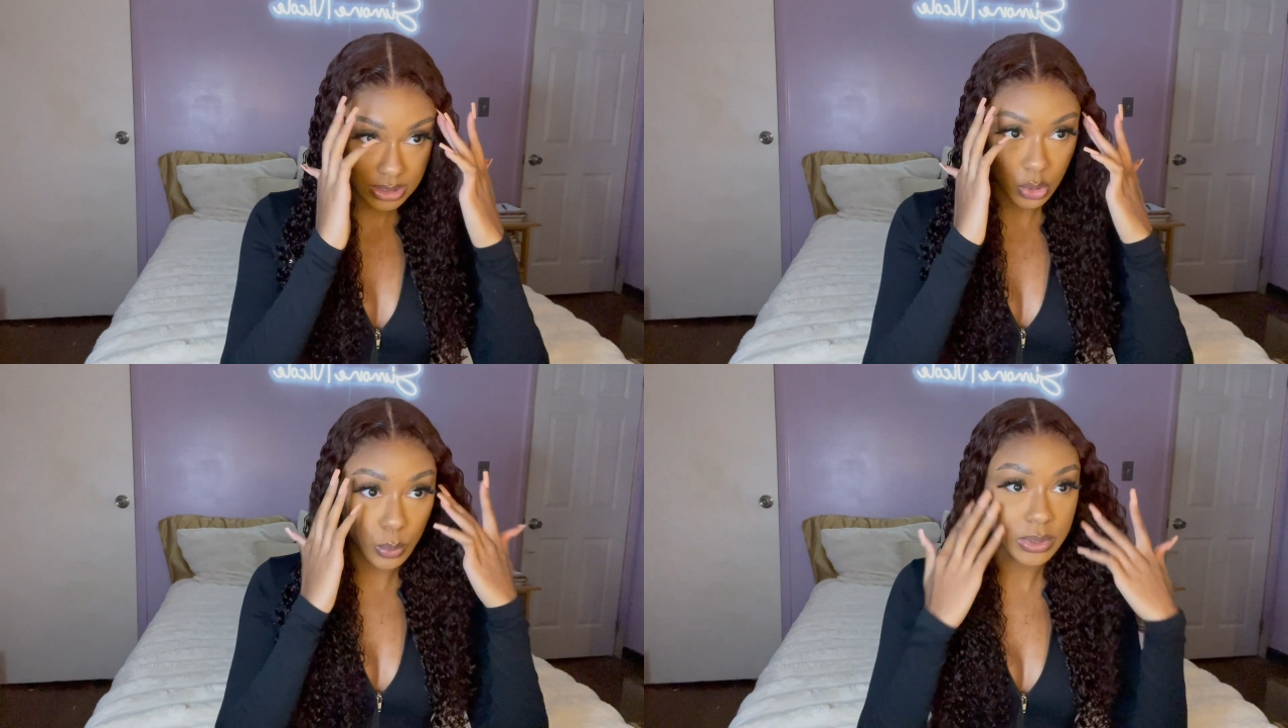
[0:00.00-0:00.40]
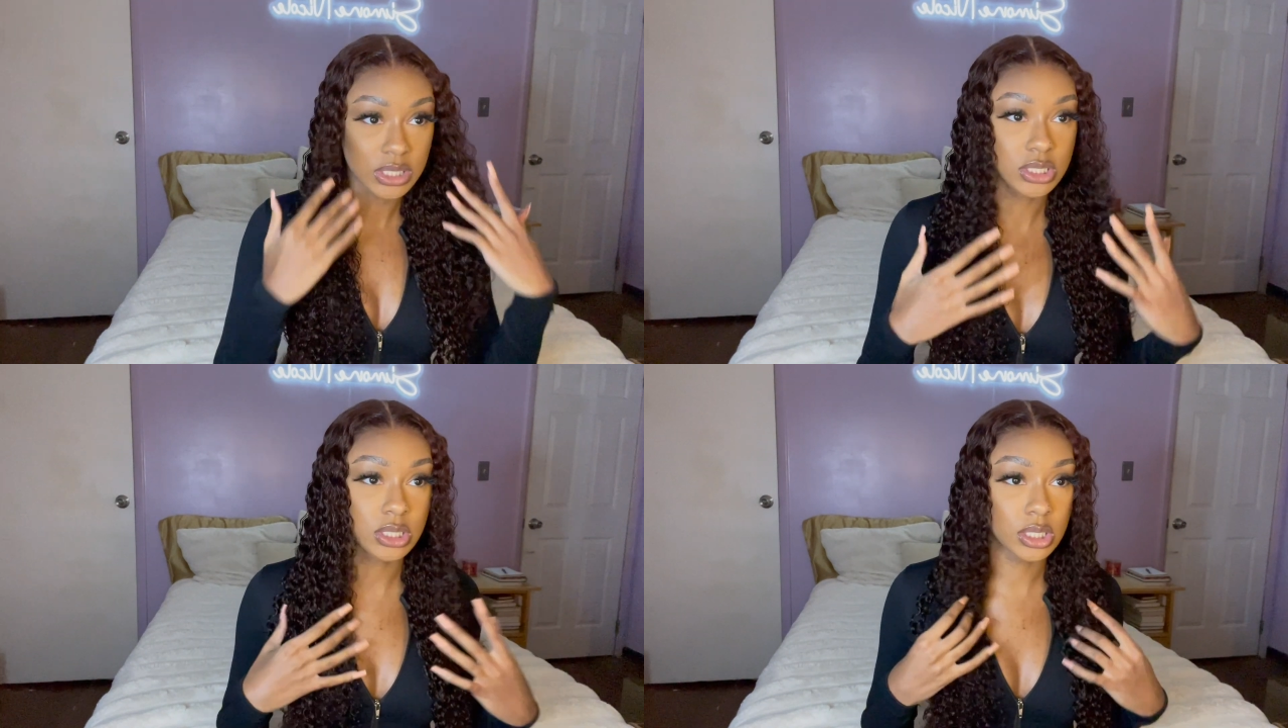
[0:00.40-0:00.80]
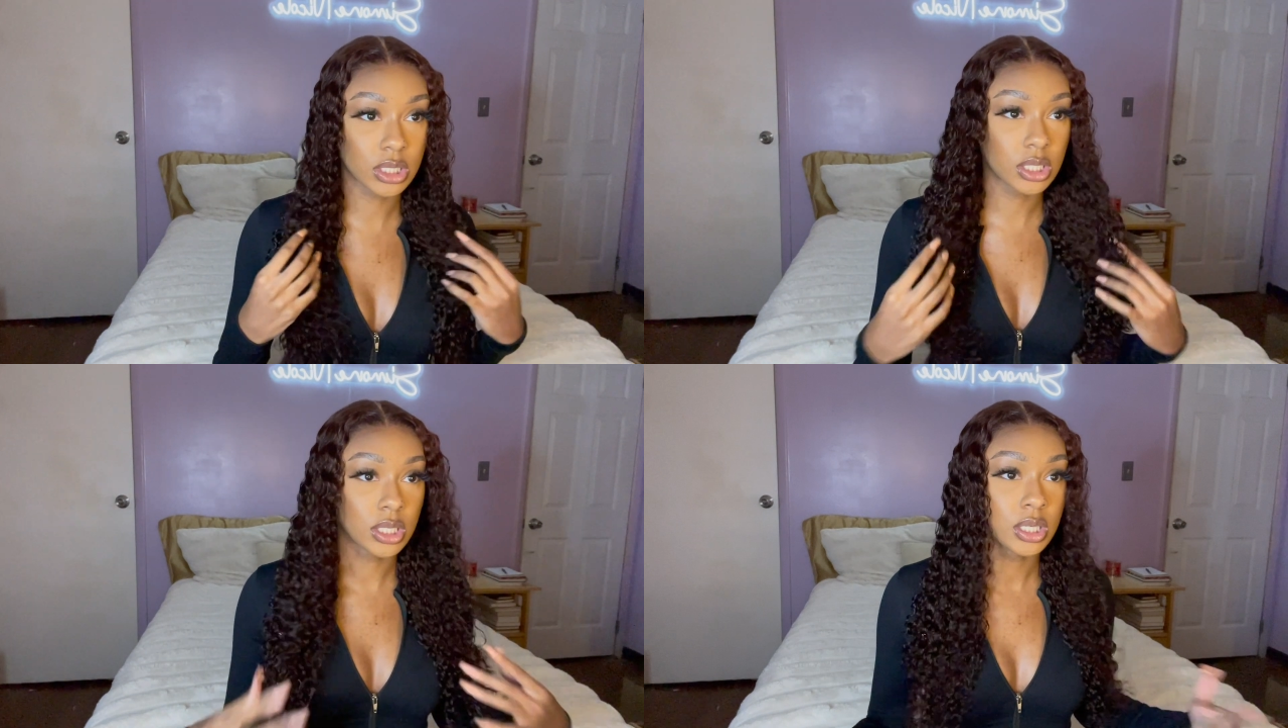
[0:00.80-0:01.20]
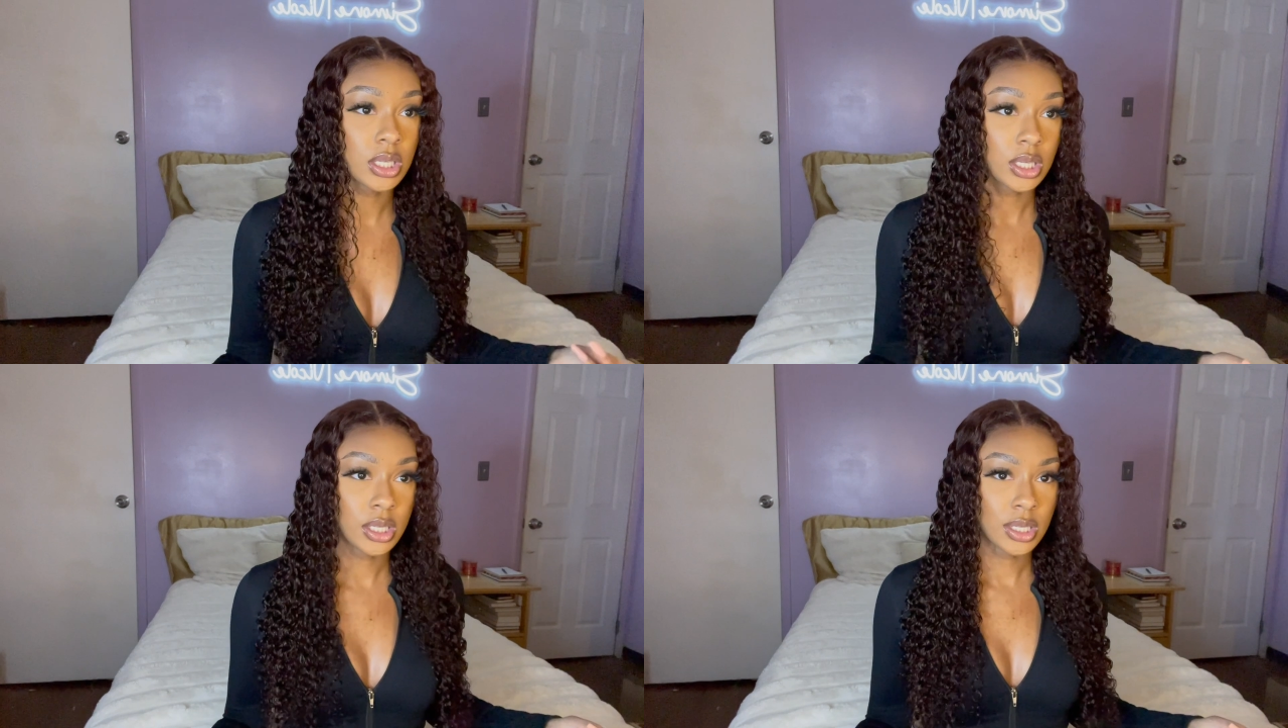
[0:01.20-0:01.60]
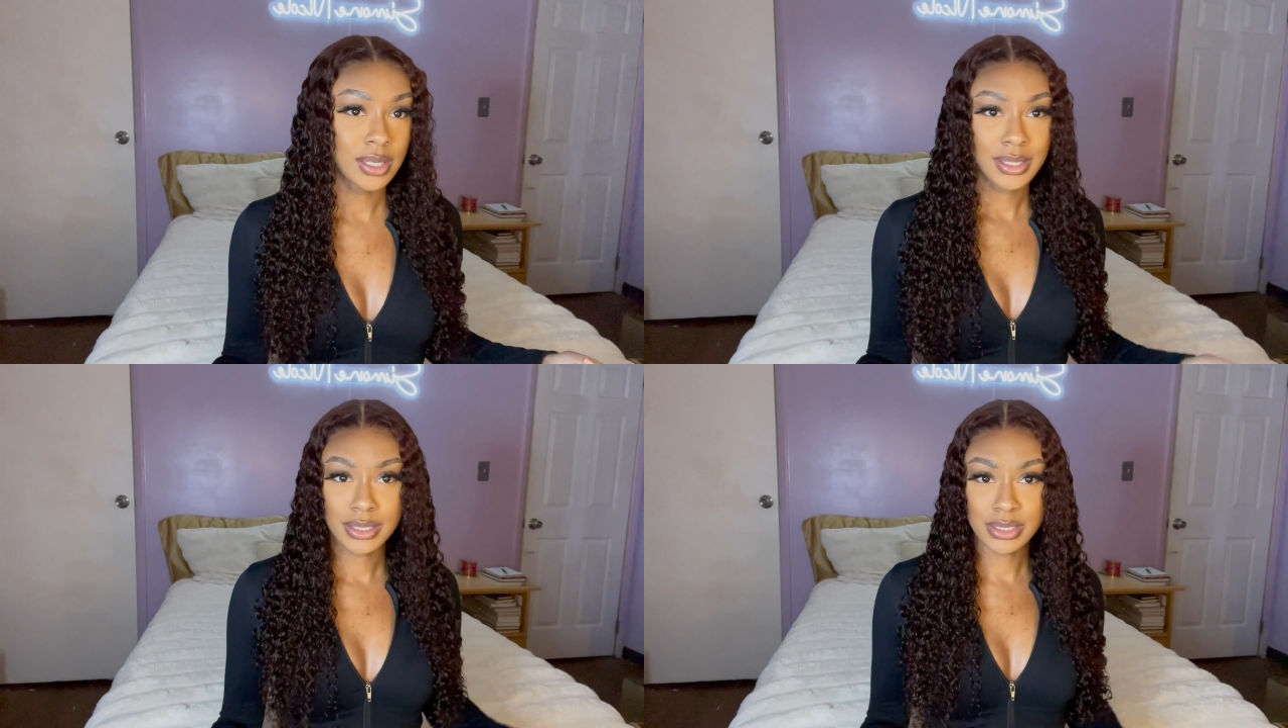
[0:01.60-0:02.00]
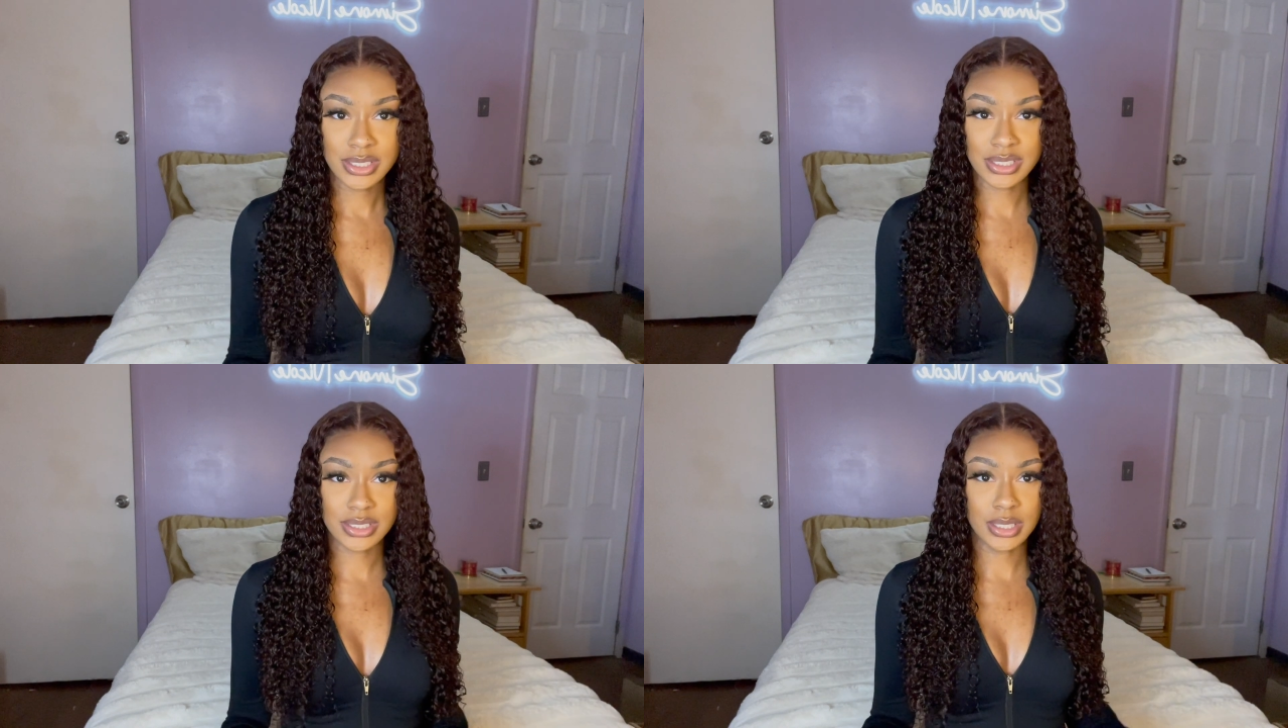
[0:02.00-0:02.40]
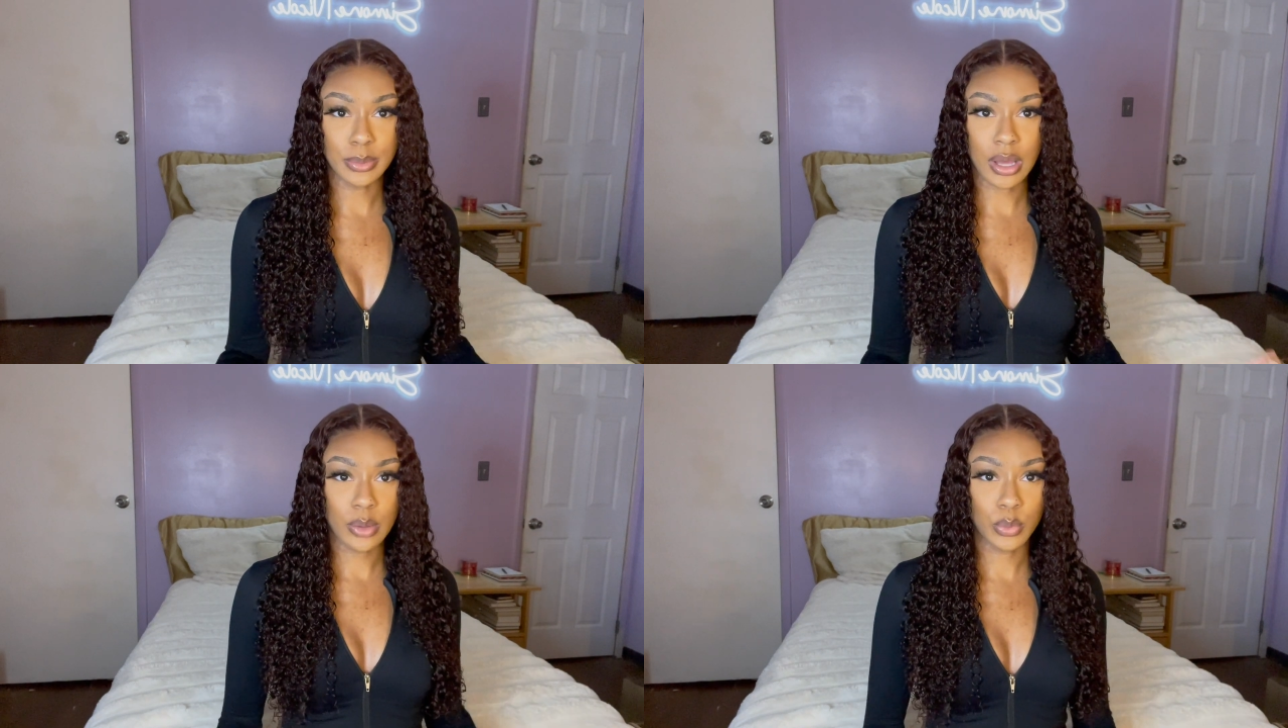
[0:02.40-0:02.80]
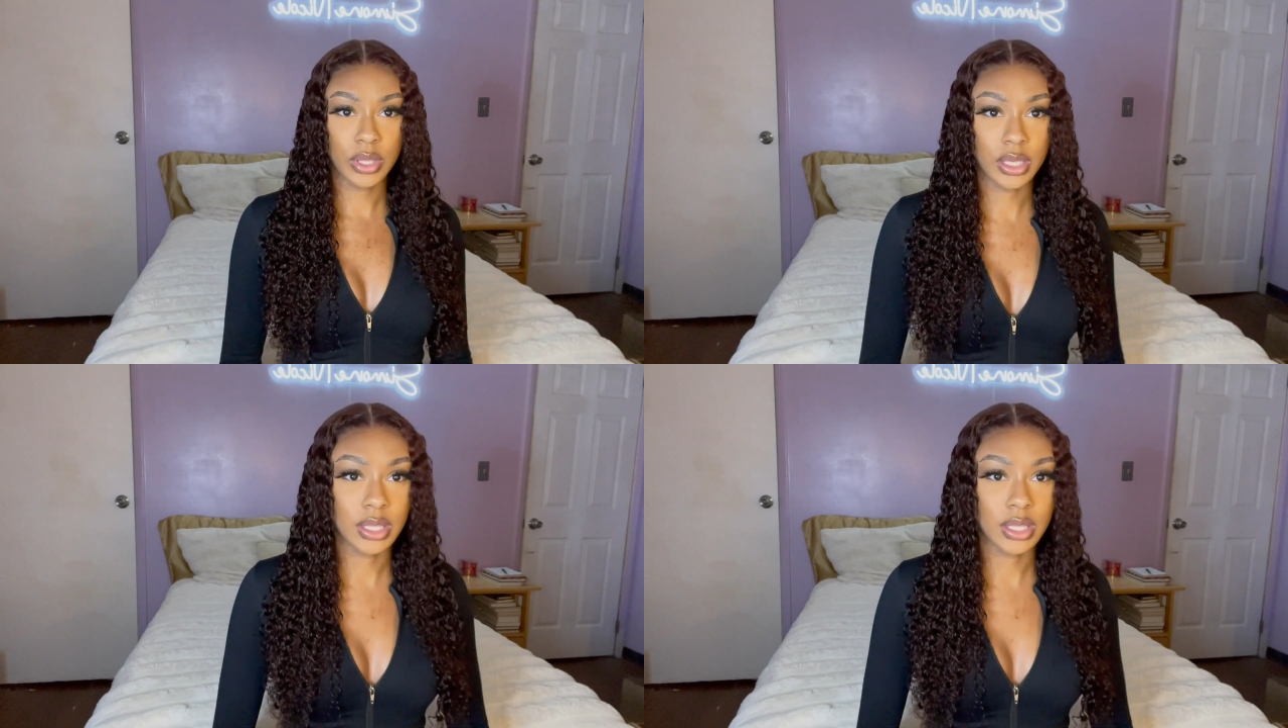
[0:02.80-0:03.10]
no bleaching. Just a bomb wig.